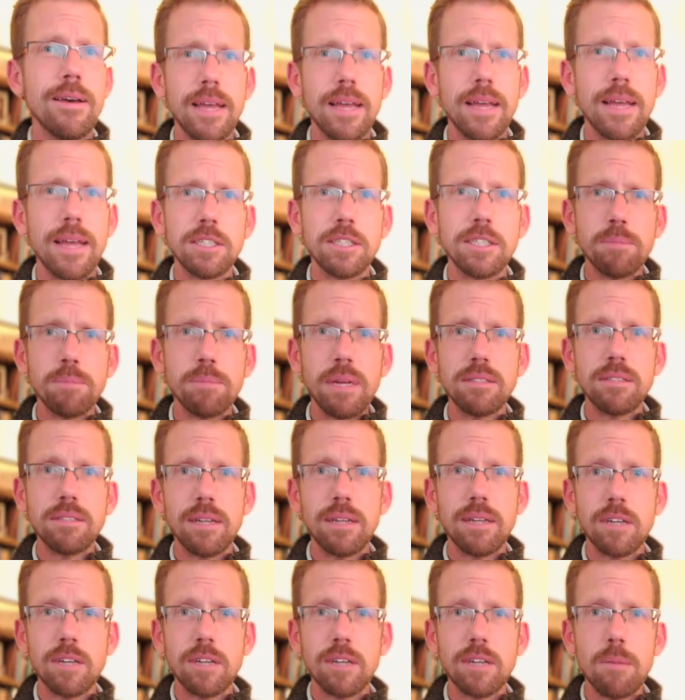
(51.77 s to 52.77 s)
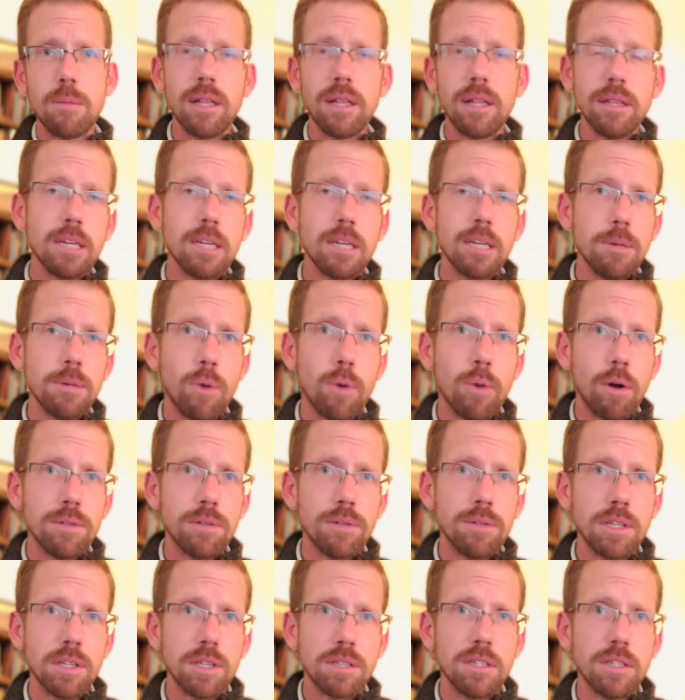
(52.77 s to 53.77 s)
That just means that it's gonna be a little bit more
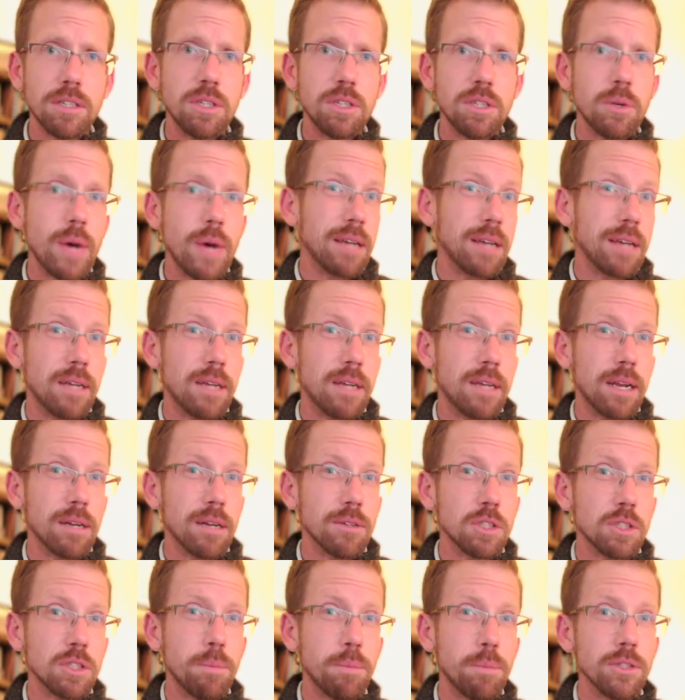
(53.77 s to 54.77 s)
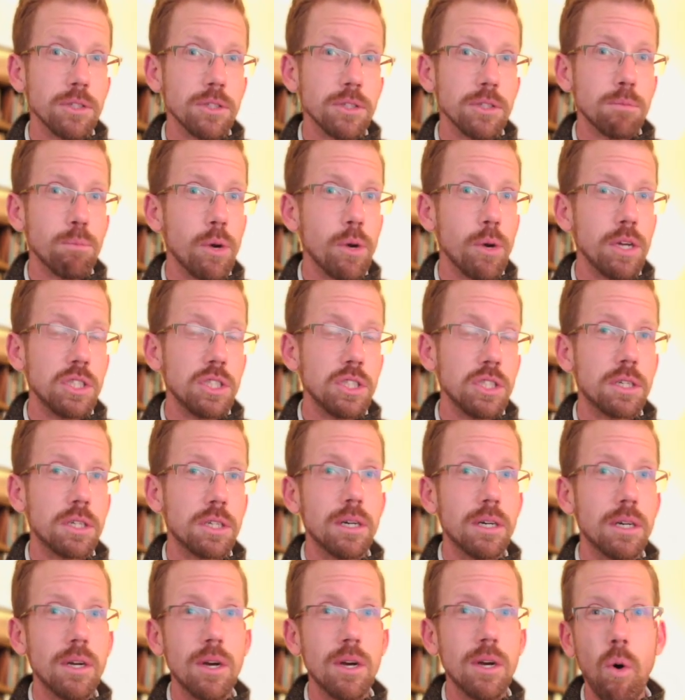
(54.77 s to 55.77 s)
resistant to accidental spills,
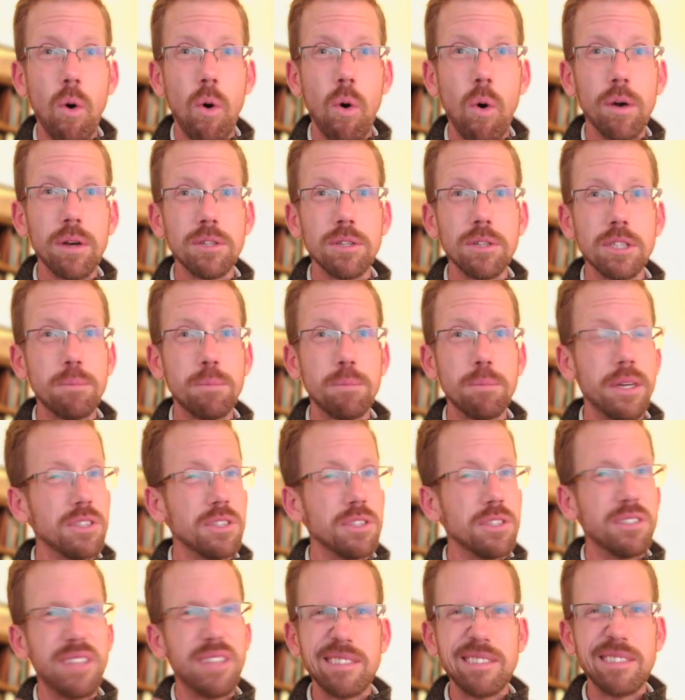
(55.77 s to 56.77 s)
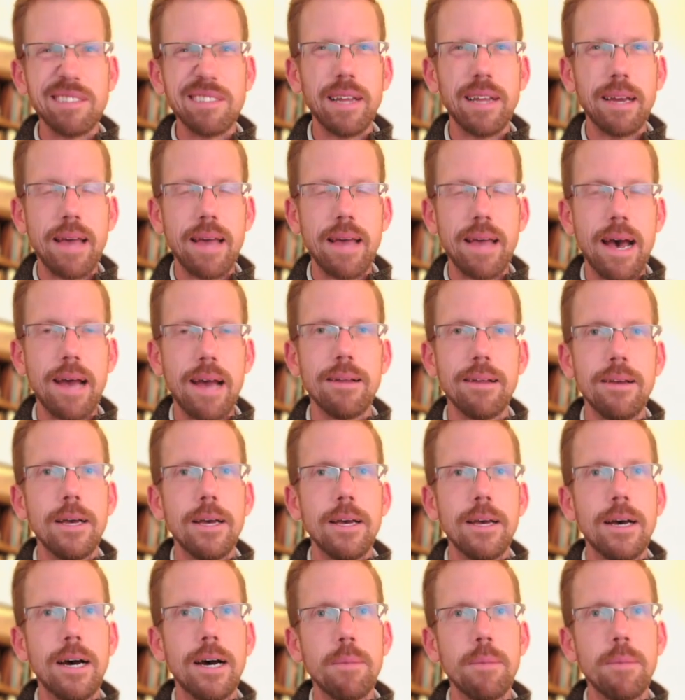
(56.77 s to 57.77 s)
moisture, oil spills, things like that.
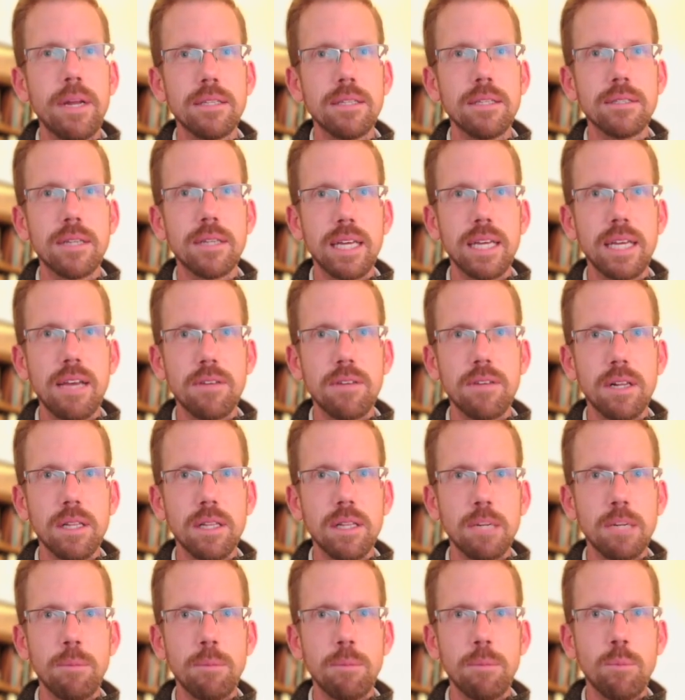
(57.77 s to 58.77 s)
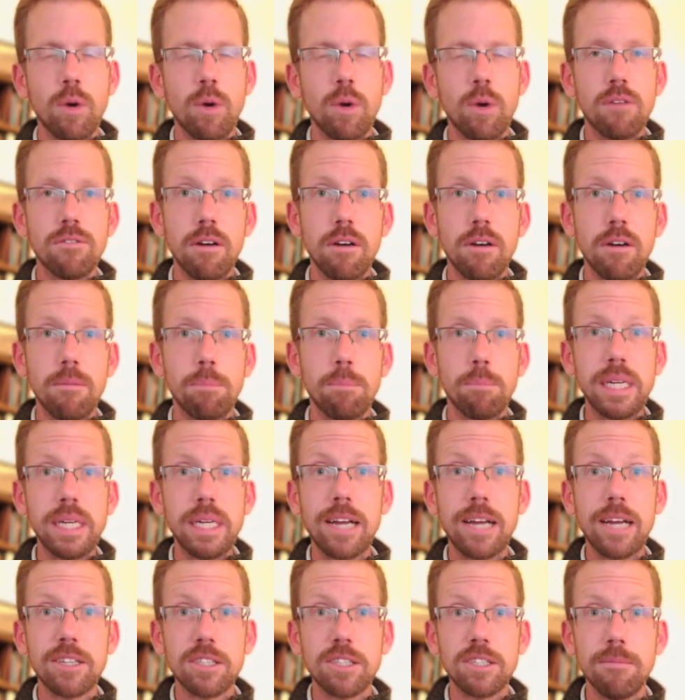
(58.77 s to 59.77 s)
And it's going to give it a little bit more of a
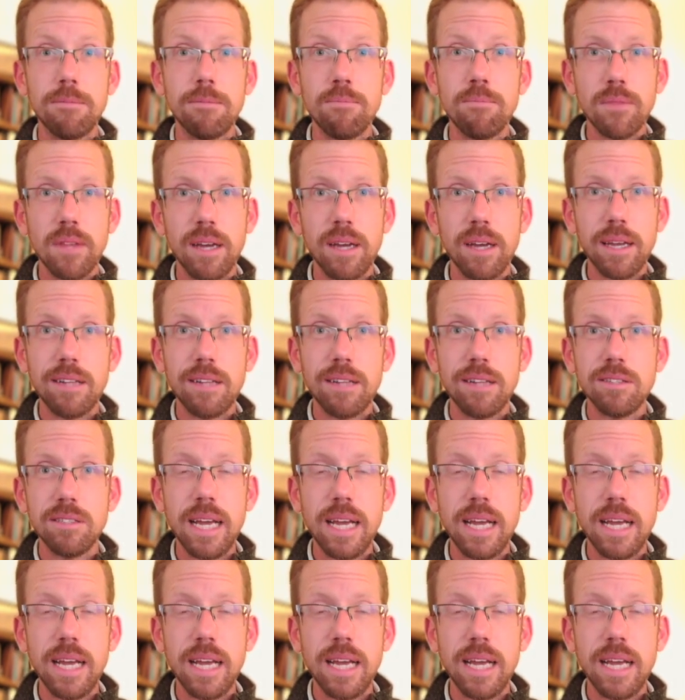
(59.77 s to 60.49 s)
protection against